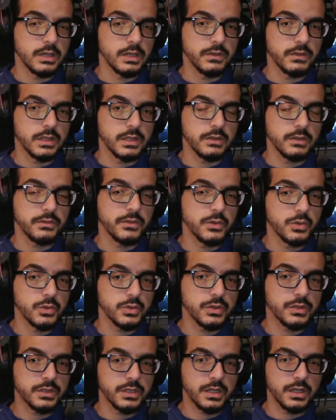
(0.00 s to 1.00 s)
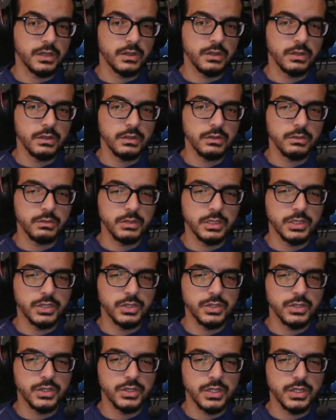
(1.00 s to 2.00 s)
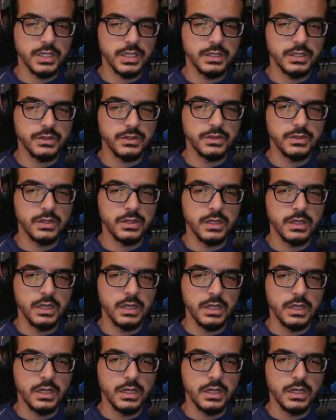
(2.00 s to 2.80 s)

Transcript: given the 4th skill, which is